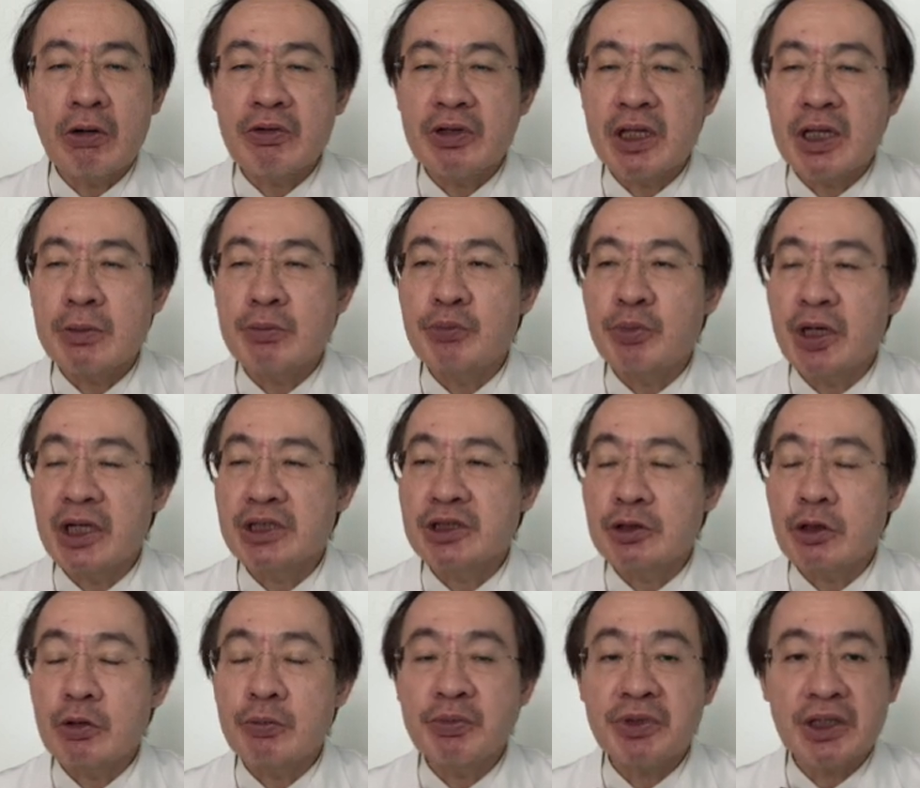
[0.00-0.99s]
them
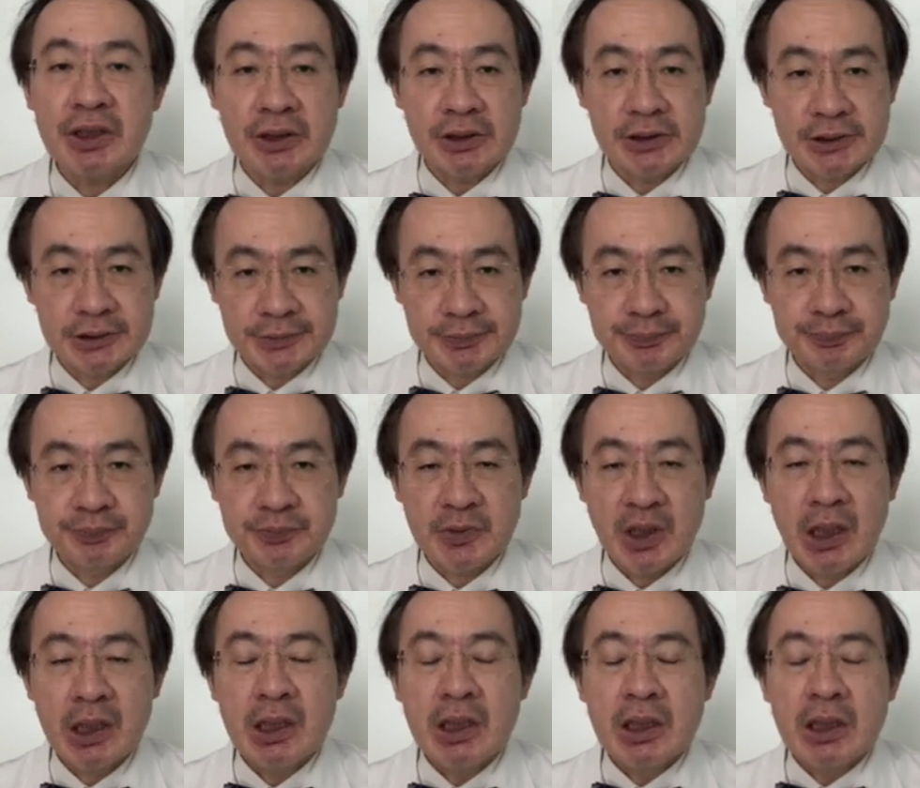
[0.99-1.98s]
blastomeres.
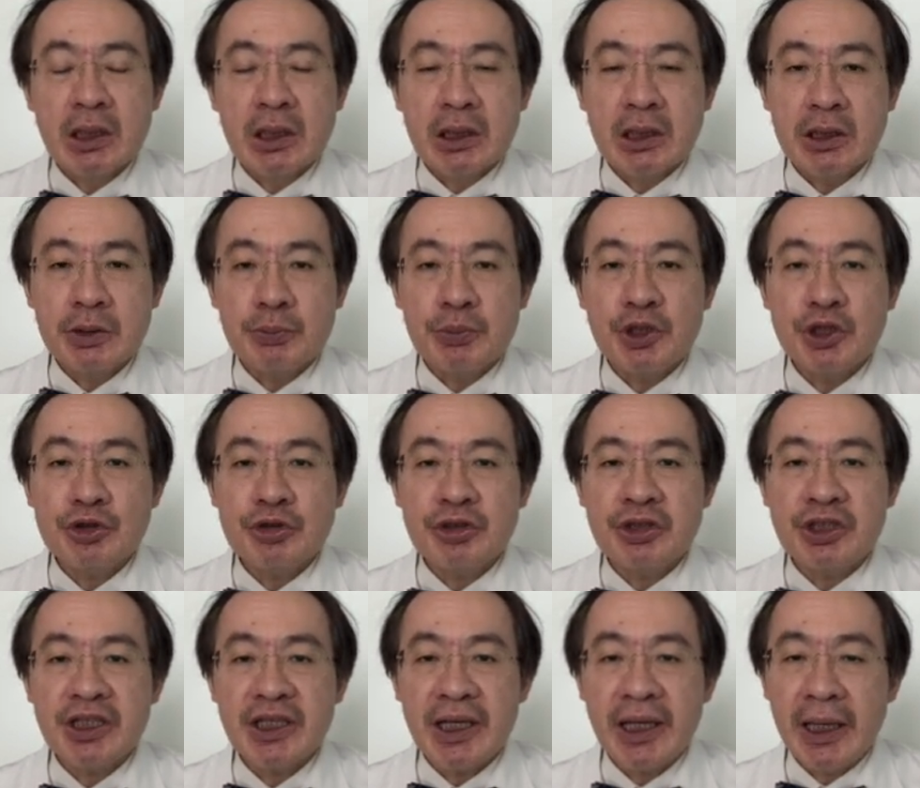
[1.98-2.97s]
In
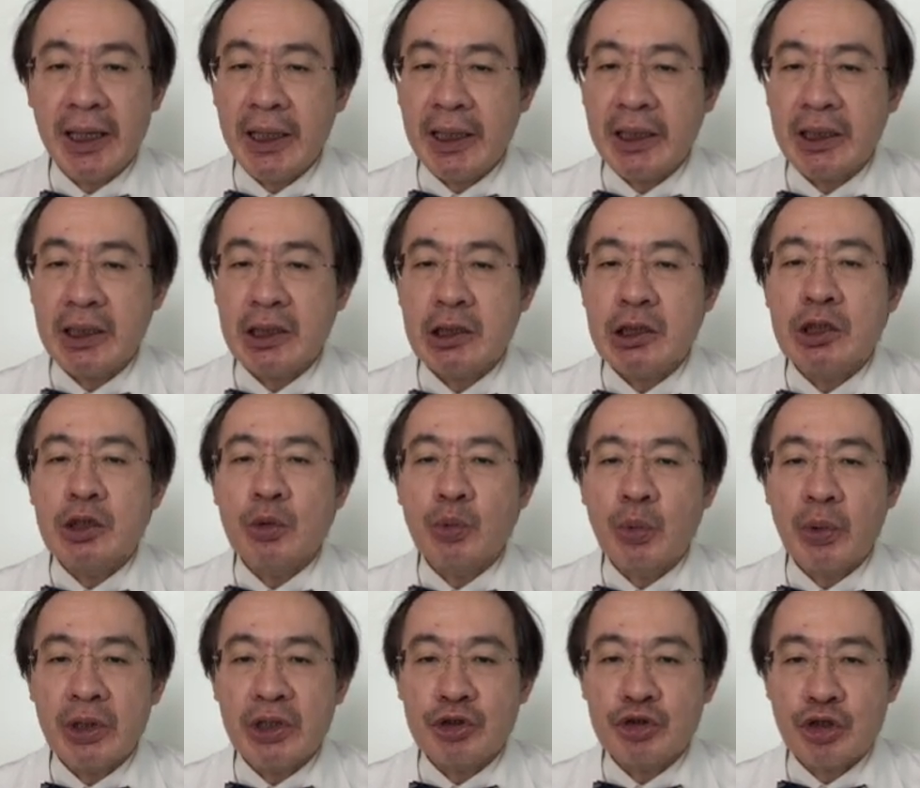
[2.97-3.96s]
PGT-A,
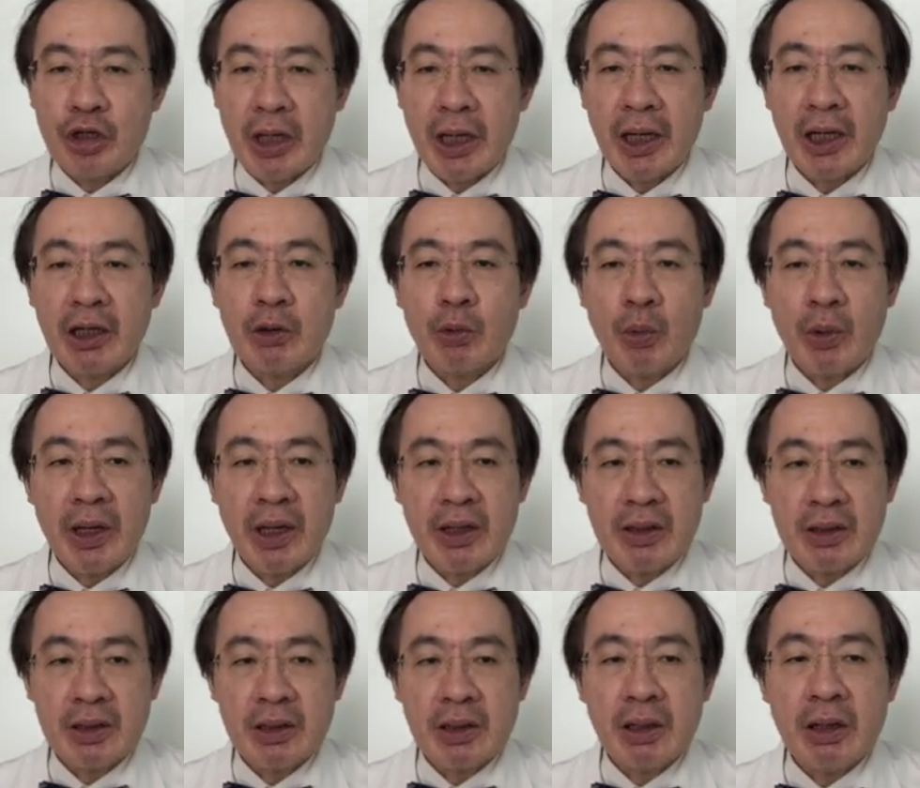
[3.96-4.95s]
we check
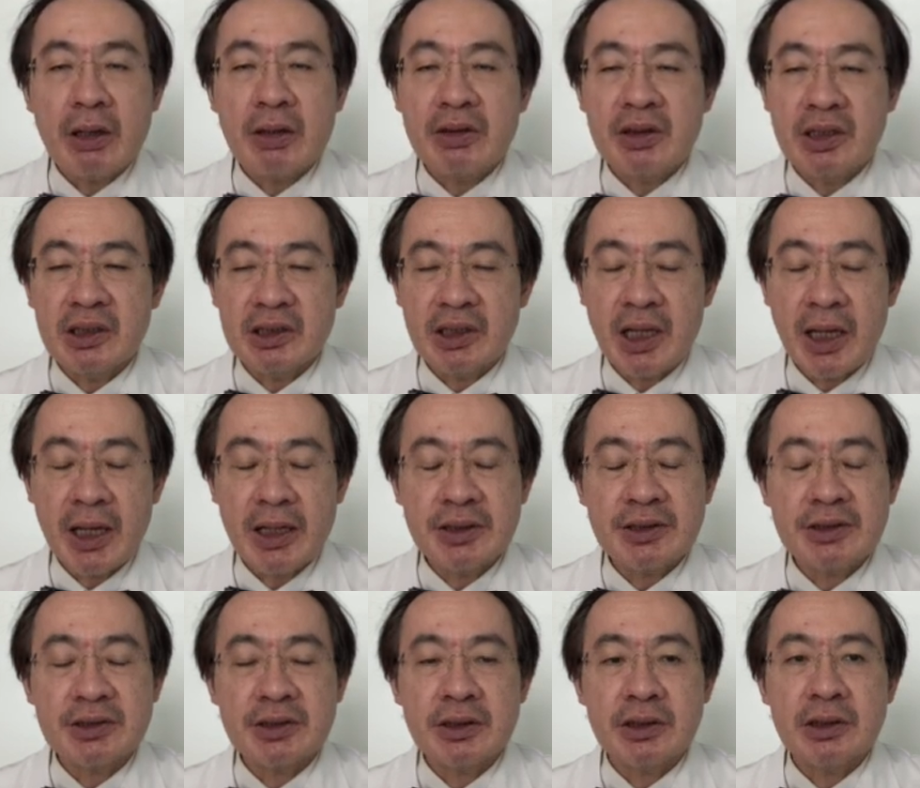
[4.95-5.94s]
whether the
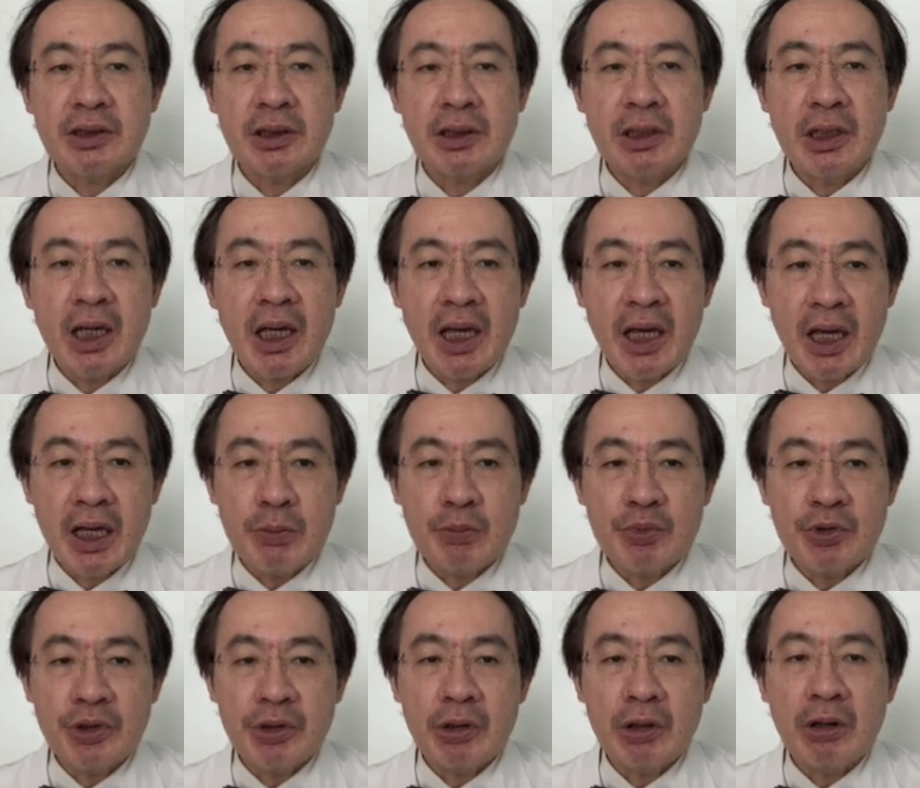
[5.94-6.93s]
tested
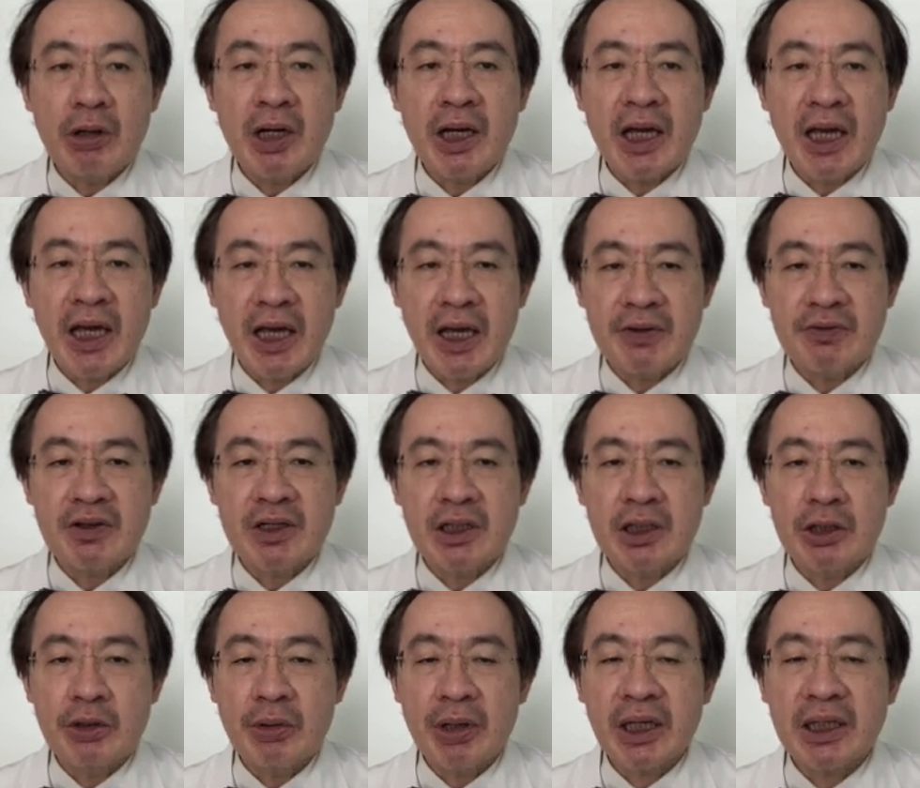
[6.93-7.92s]
embryo have
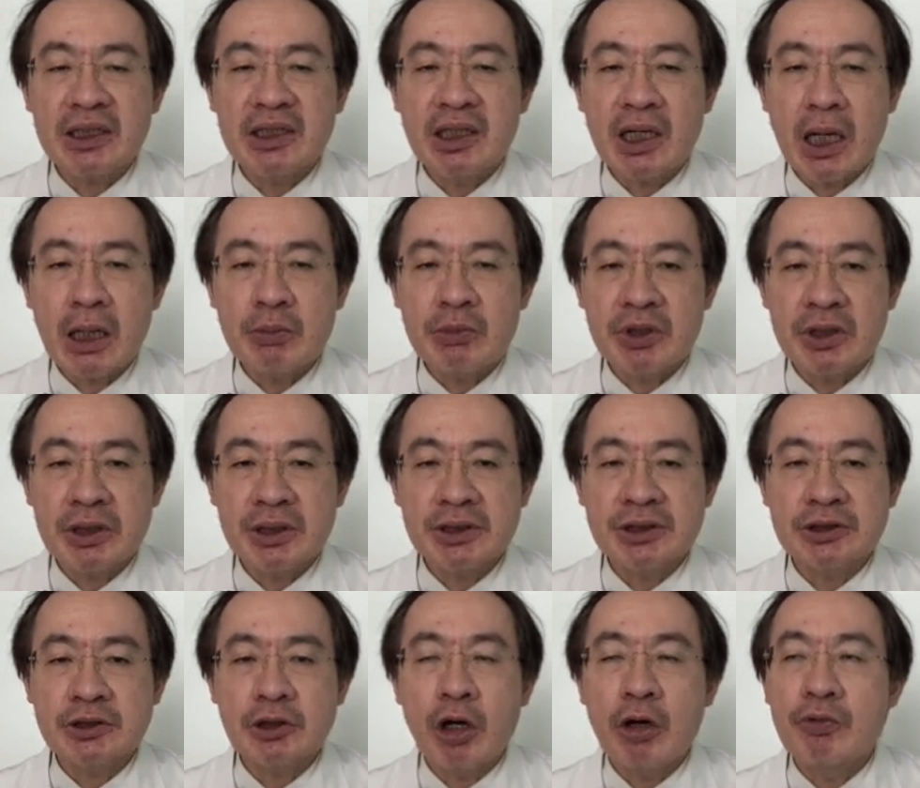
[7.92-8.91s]
correct
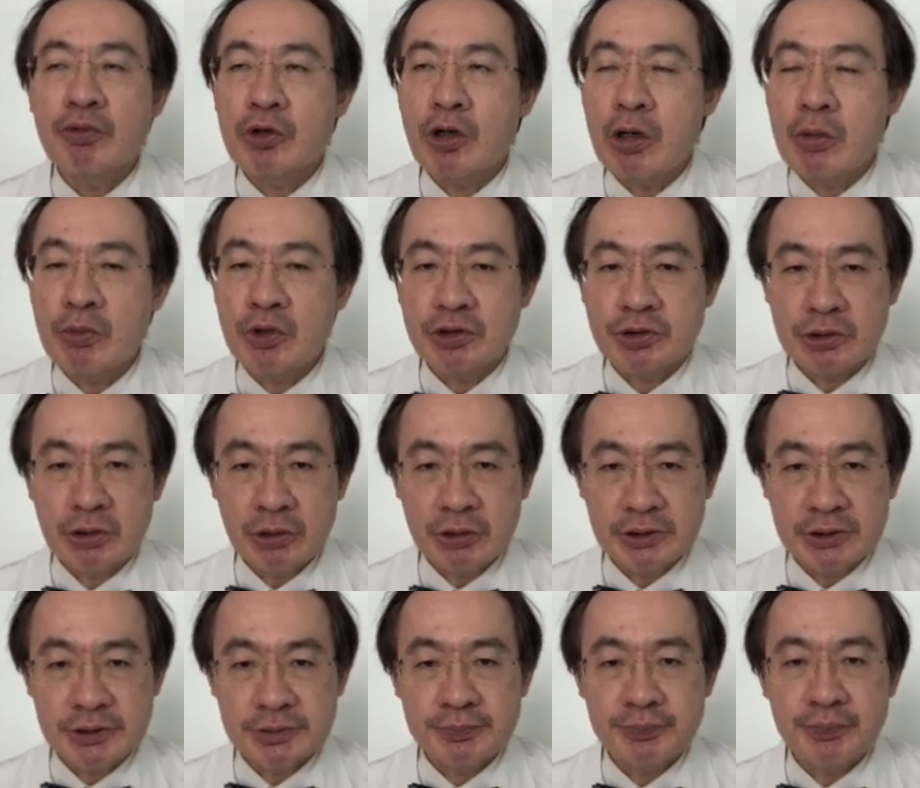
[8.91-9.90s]
numbers of chromosomes.